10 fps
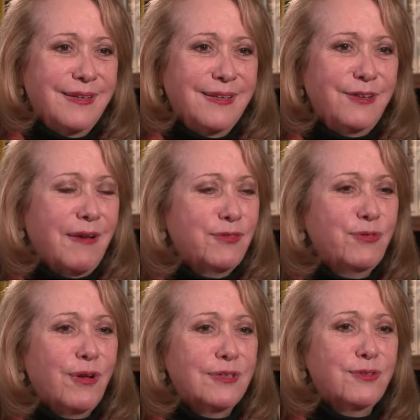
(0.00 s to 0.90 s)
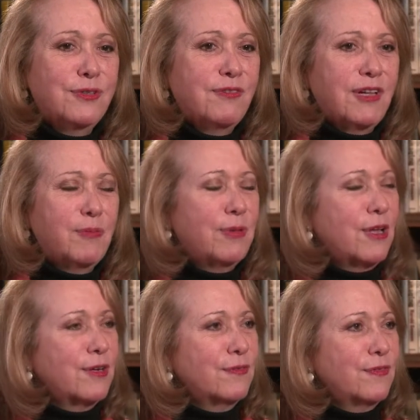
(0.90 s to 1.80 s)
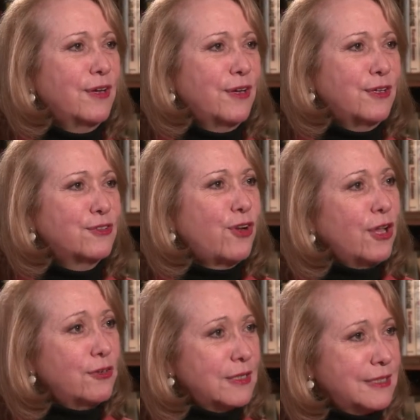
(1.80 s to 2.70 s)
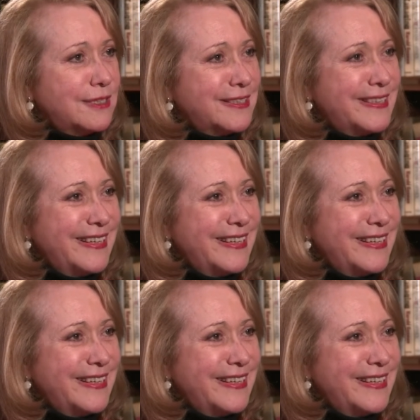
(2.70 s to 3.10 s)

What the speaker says: you have to also develop a lot of tolerance